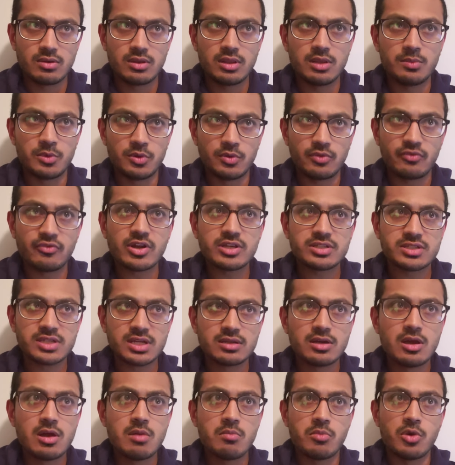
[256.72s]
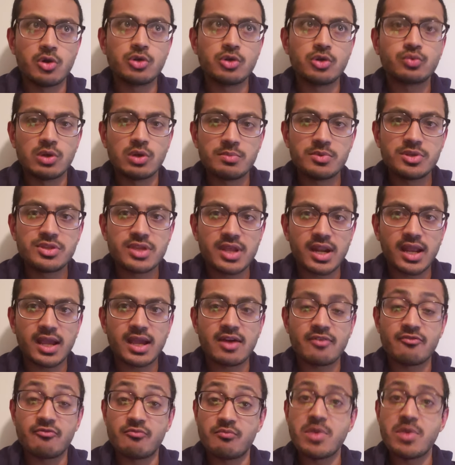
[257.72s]
let me rephrase that. Most women that I
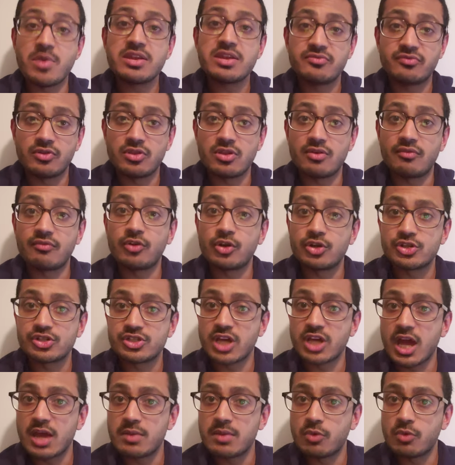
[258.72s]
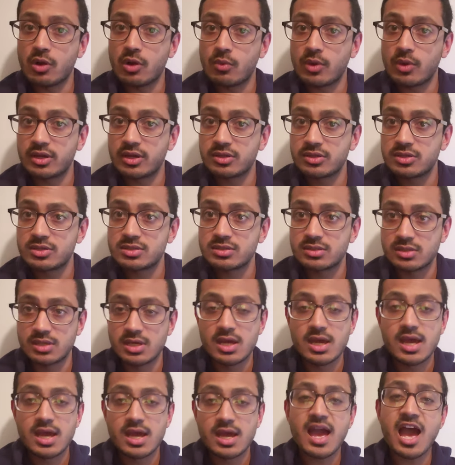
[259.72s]
have met for the first time while wearing this
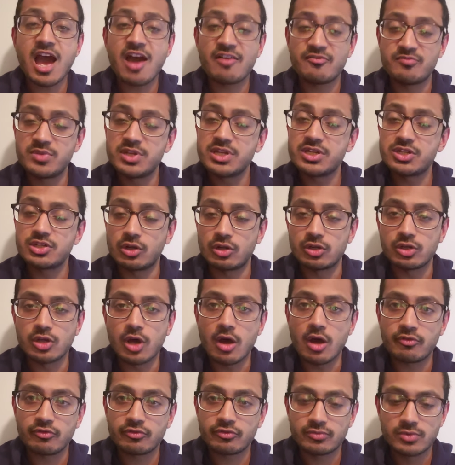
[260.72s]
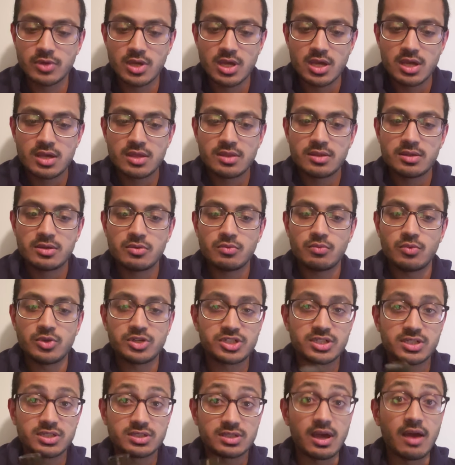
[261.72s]
have been turned off,
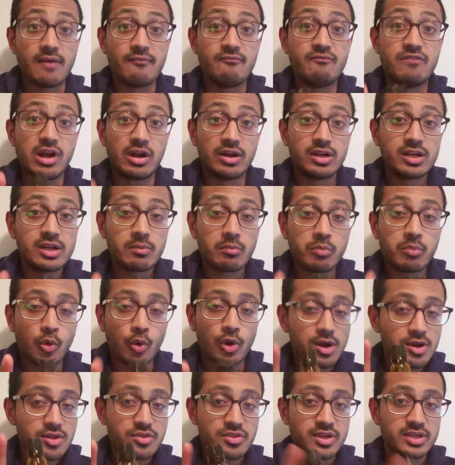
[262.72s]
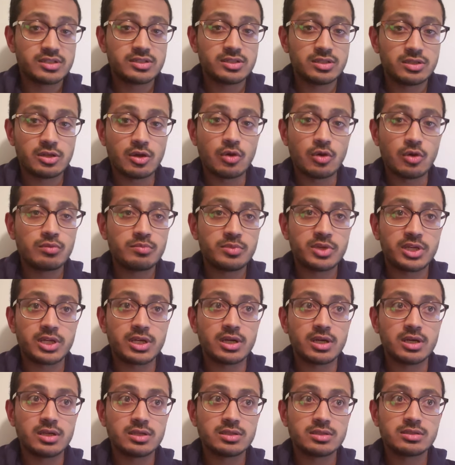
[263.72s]
which is a very important thing to note
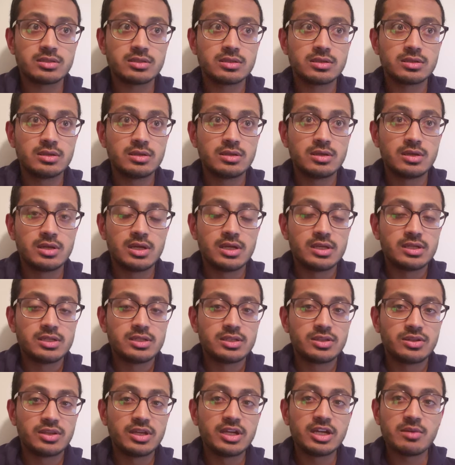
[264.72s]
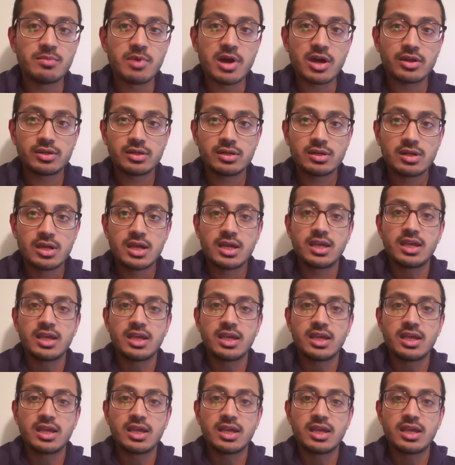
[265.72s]
because, think about it,